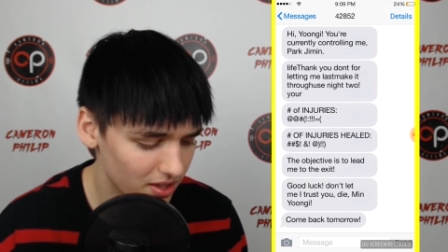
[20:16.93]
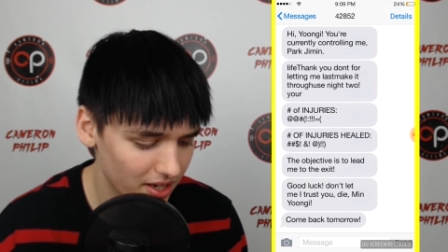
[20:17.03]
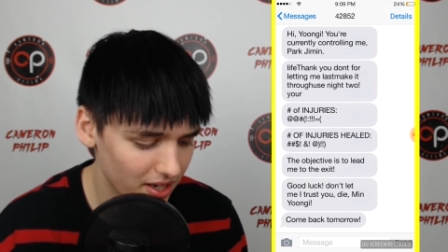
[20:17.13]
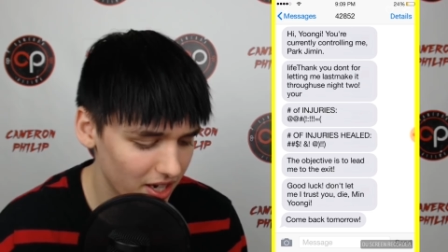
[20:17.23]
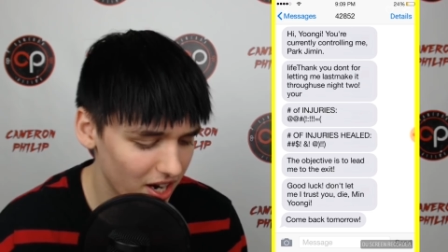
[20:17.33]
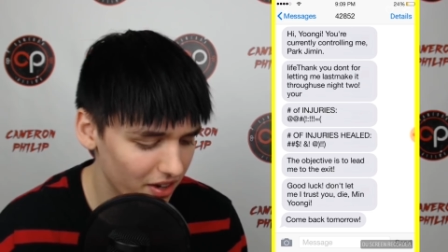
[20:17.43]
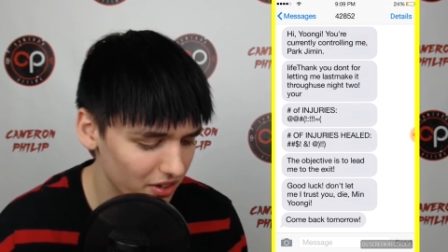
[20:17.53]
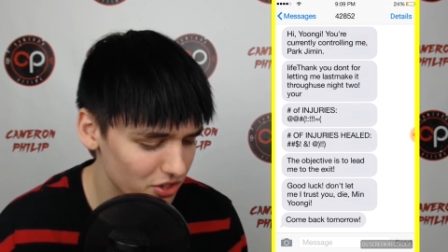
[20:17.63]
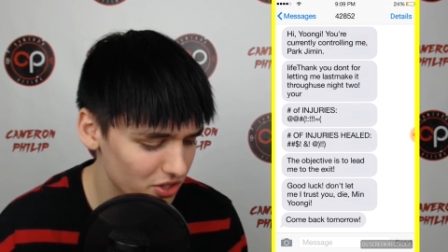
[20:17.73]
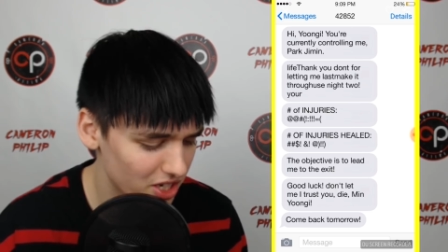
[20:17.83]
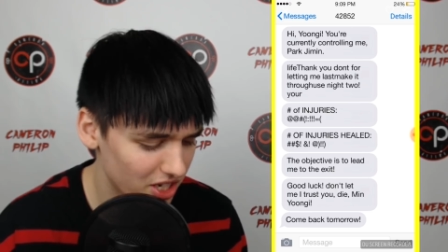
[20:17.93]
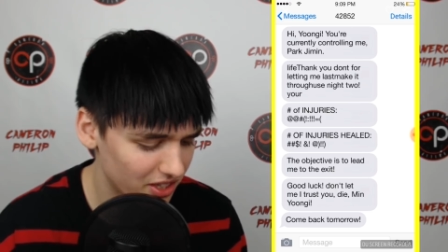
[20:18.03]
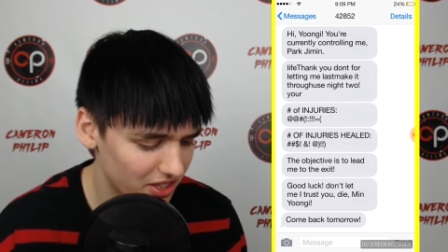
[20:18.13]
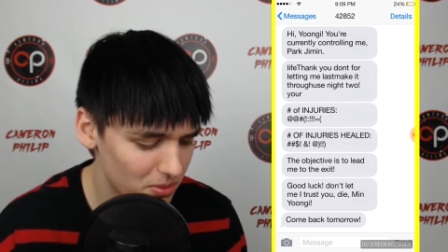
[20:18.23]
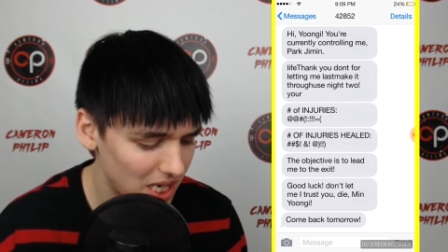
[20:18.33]
Uh, uh injuries
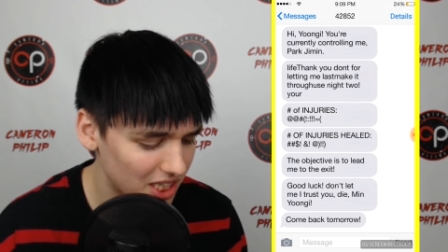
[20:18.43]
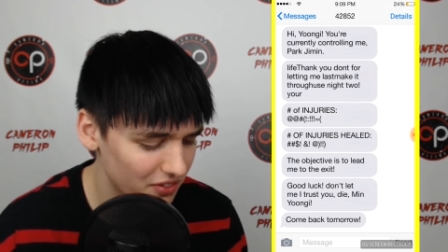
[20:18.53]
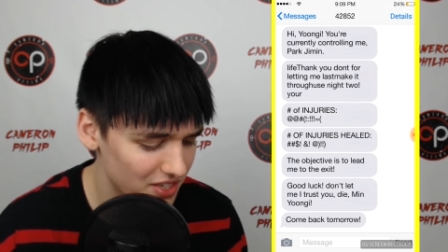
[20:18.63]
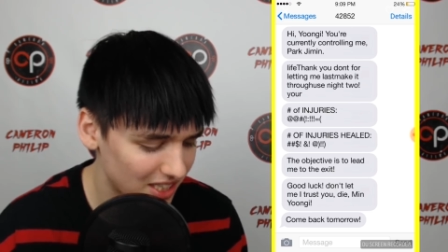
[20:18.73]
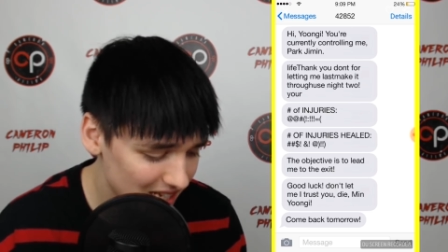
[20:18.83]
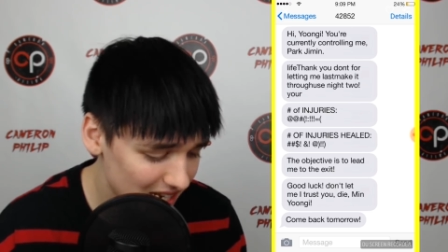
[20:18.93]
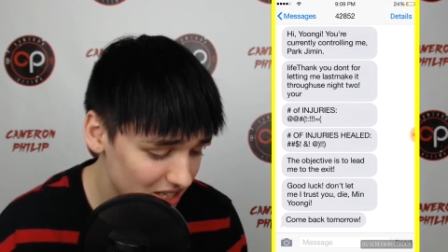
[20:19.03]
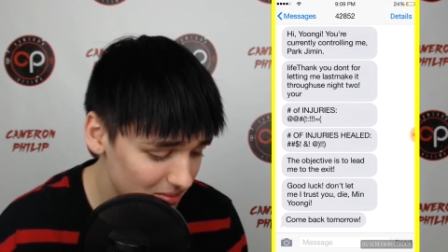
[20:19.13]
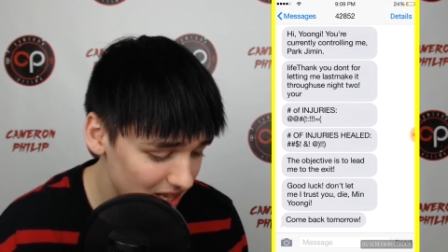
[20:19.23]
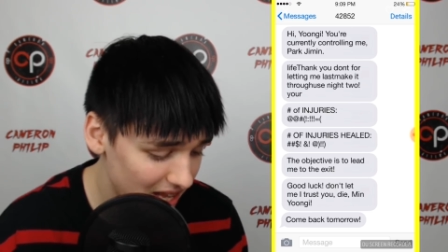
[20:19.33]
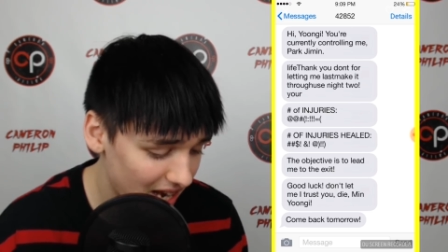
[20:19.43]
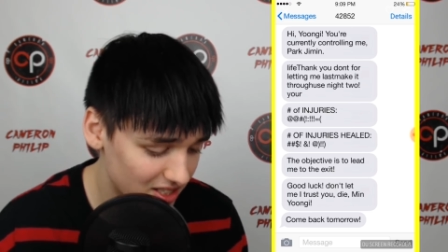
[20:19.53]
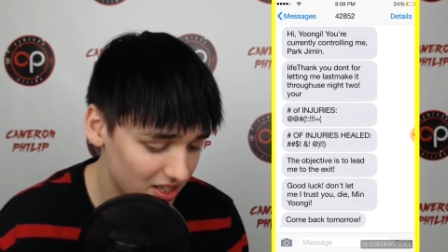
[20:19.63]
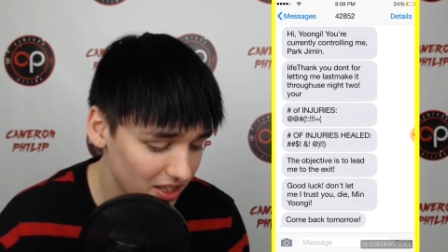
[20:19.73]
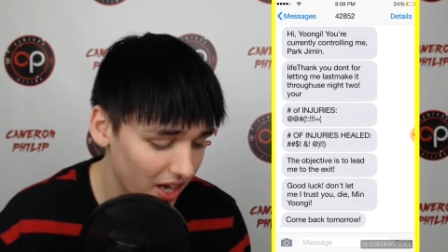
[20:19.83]
held. The objective is to lead me to the
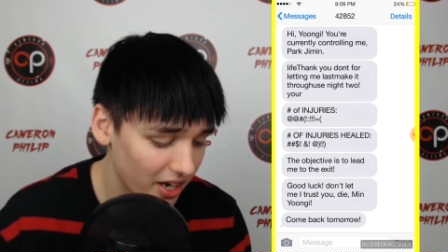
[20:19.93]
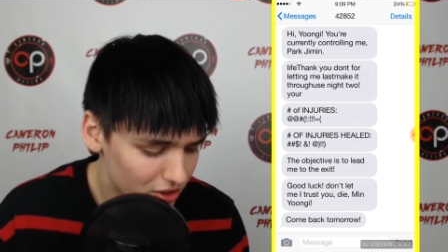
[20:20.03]
exit. Good luck.